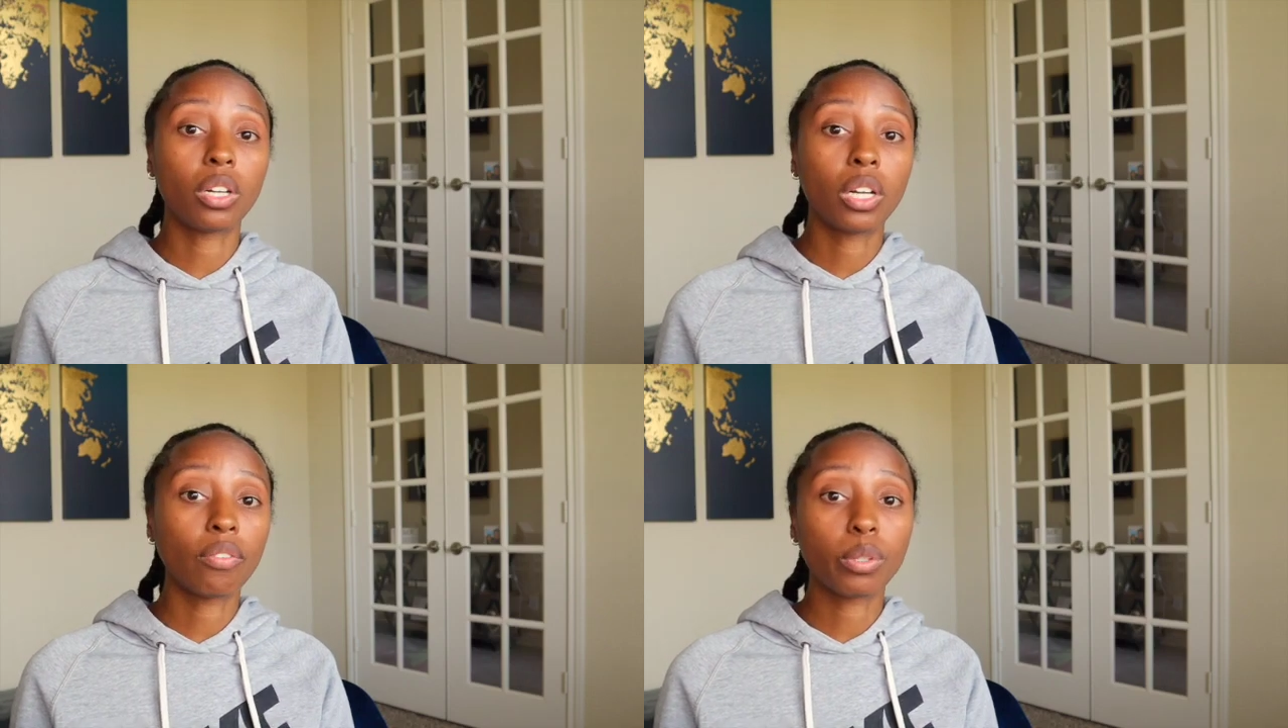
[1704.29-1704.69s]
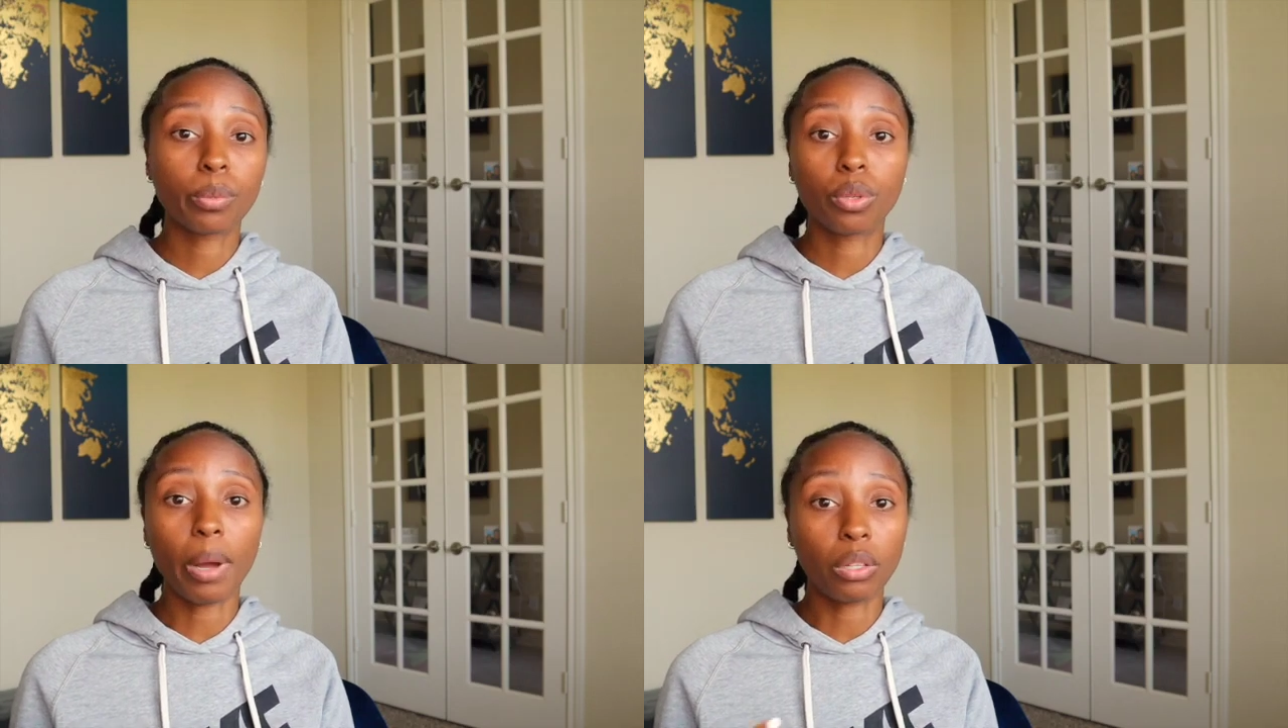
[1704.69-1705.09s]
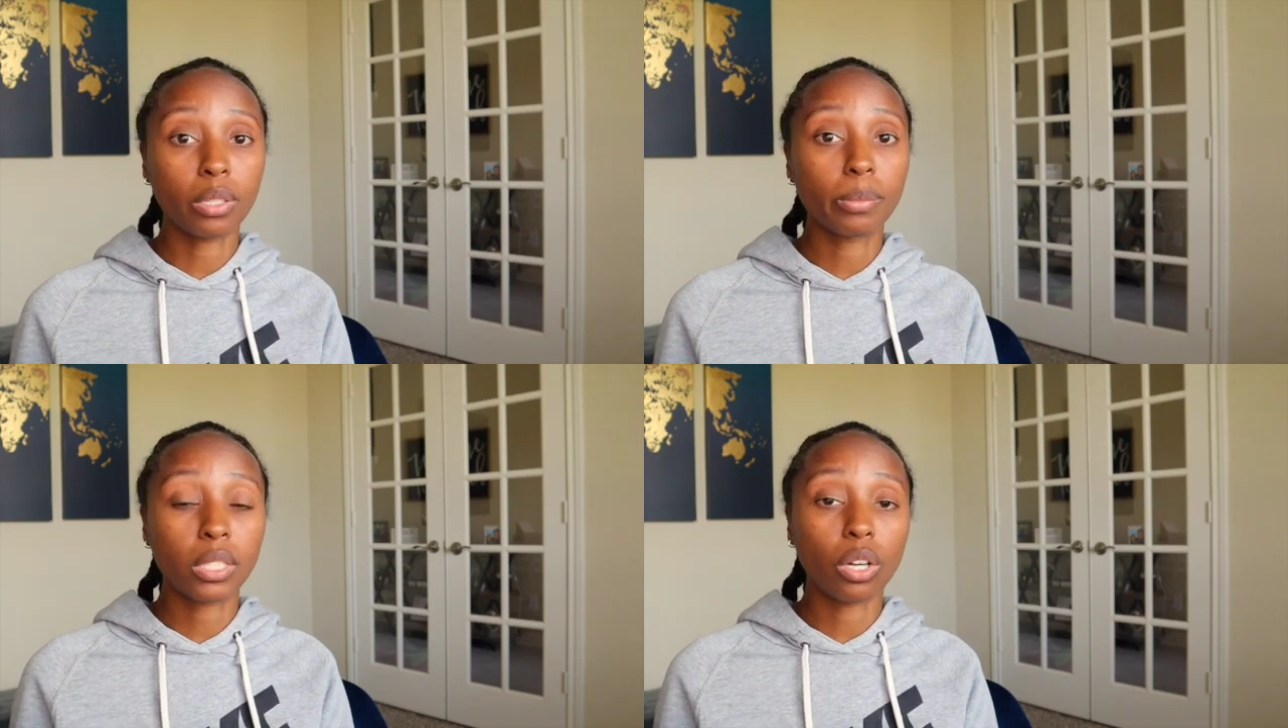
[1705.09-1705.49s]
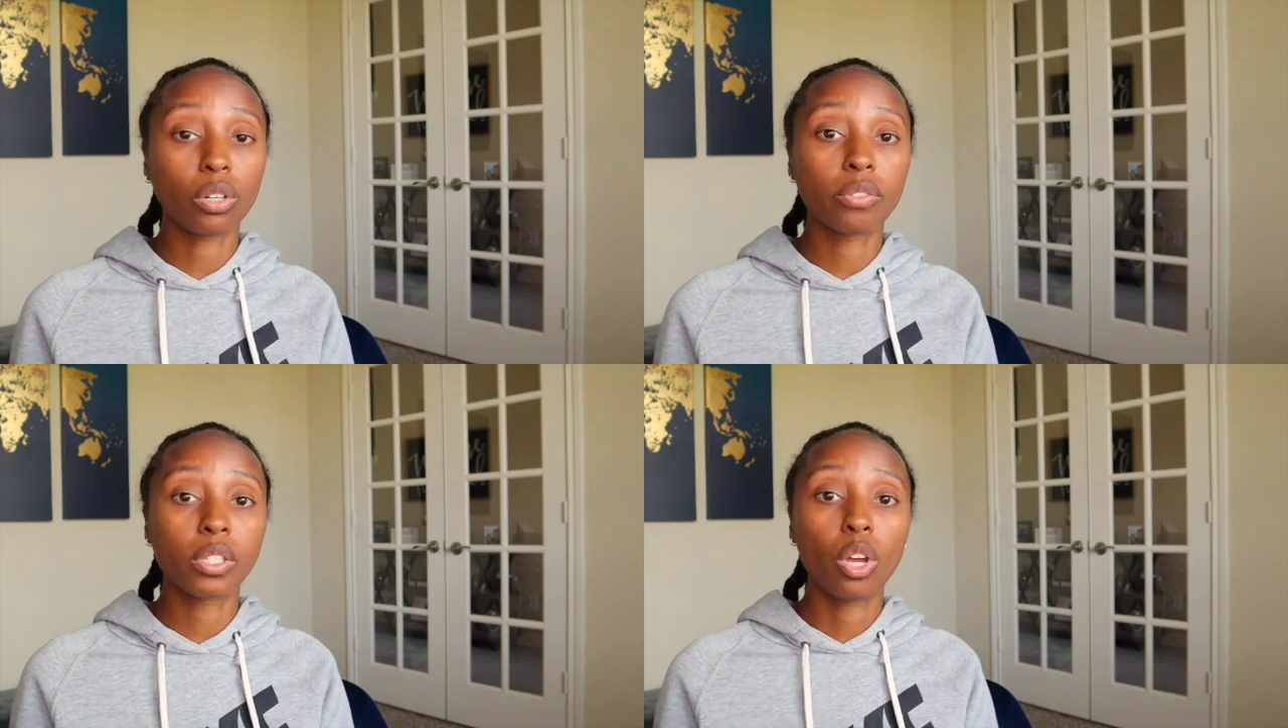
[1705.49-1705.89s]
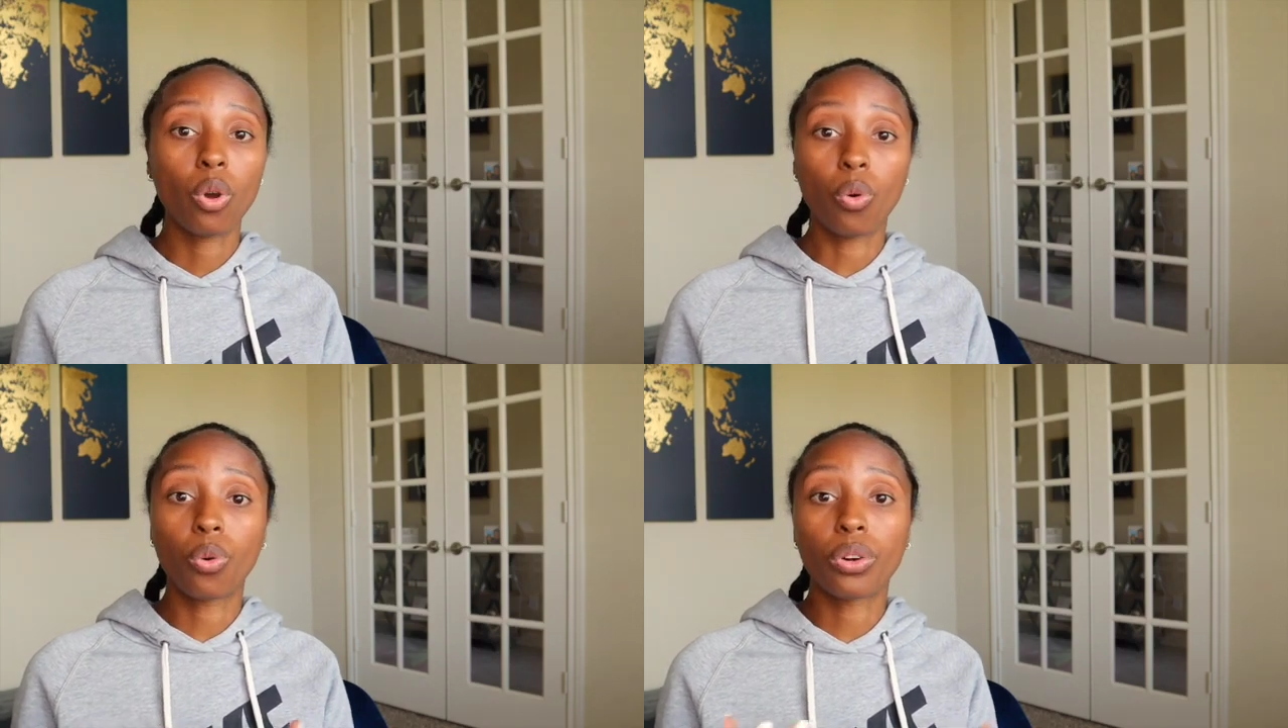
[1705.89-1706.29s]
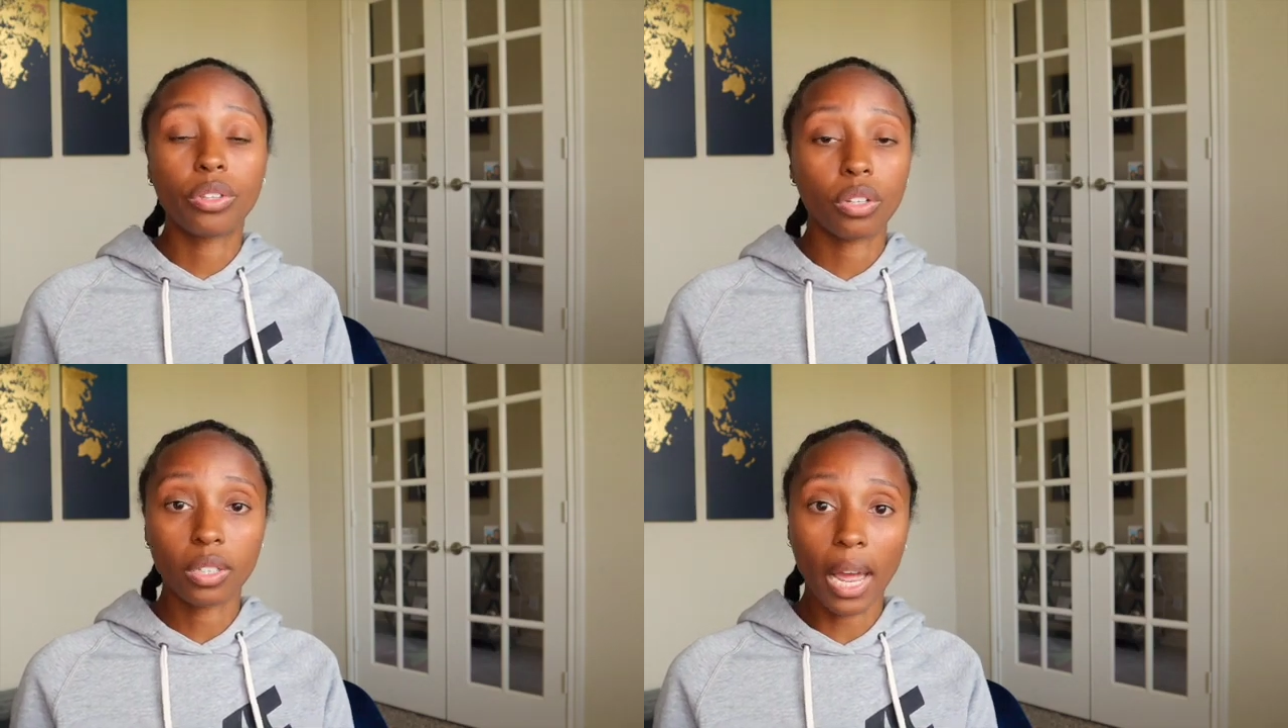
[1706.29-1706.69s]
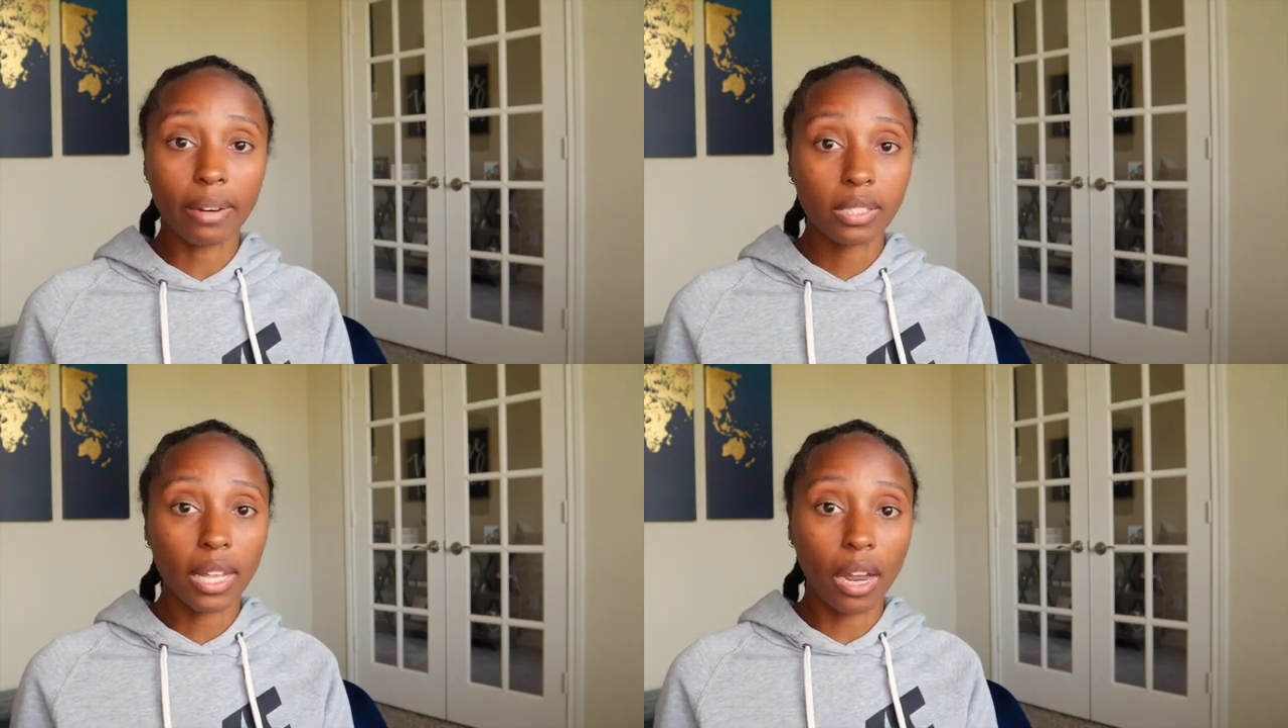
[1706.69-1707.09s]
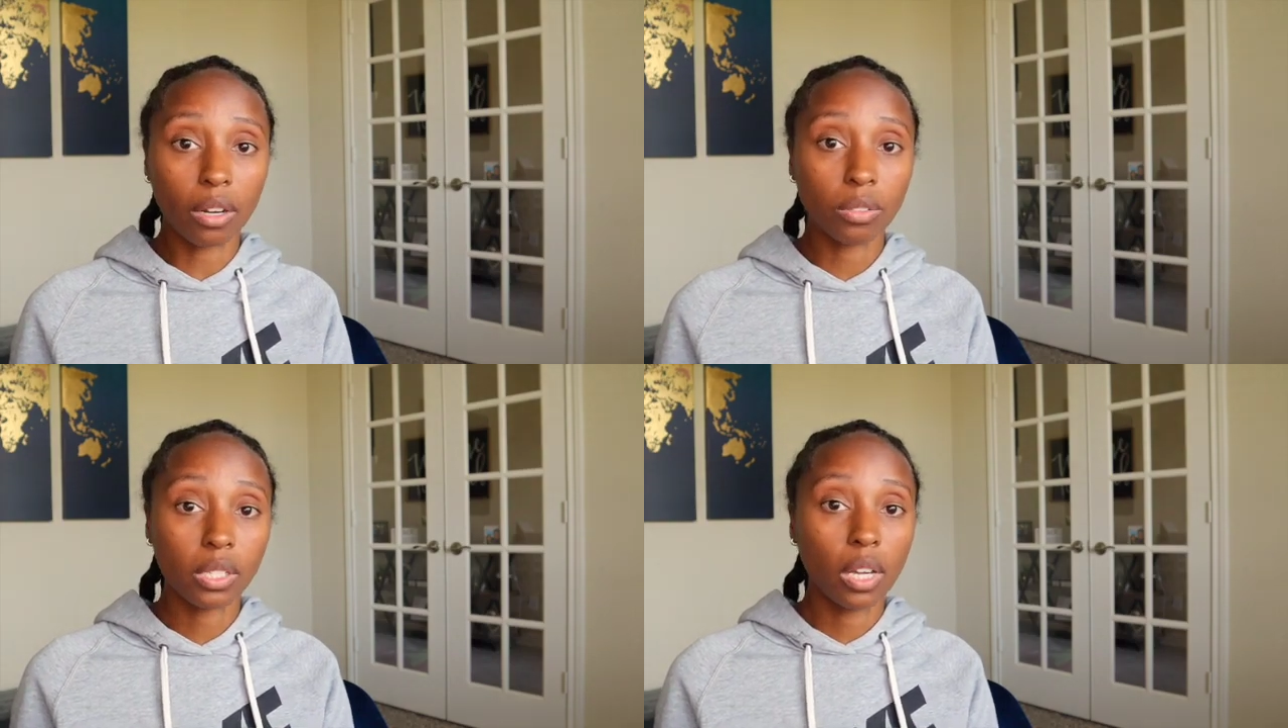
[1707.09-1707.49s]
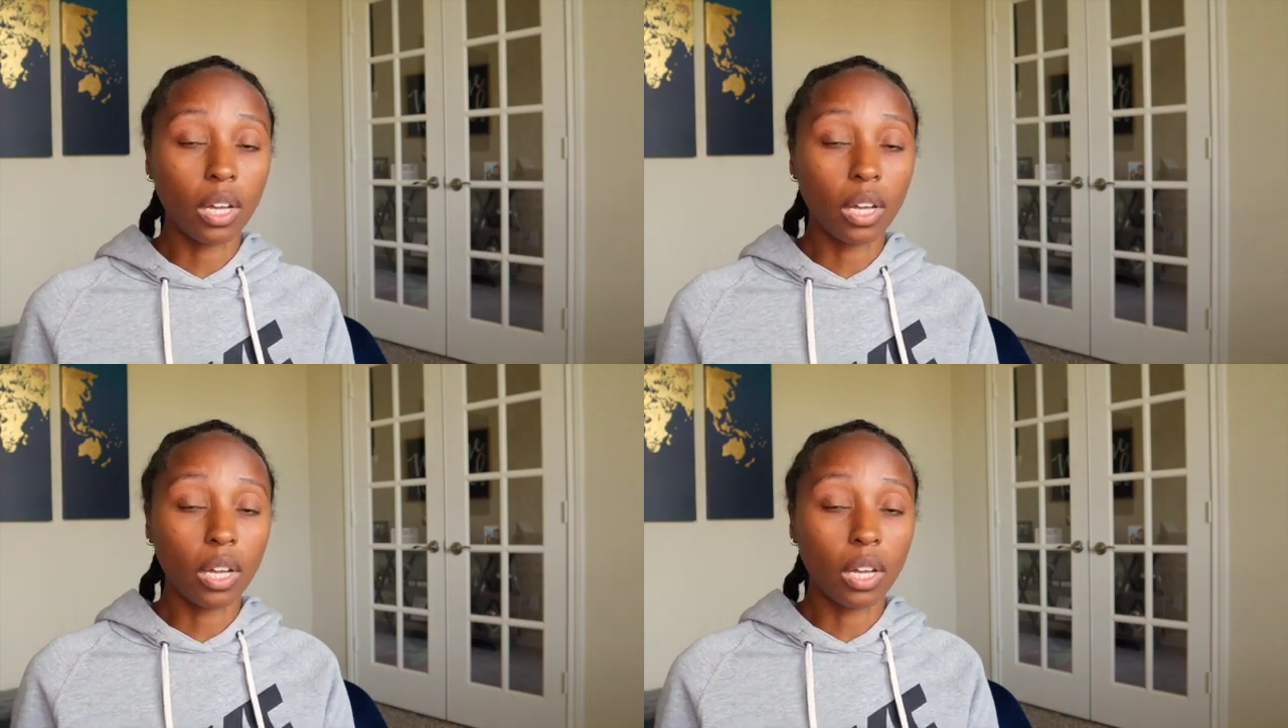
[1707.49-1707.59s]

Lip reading: uncomfortable about themselves or their lifestyles.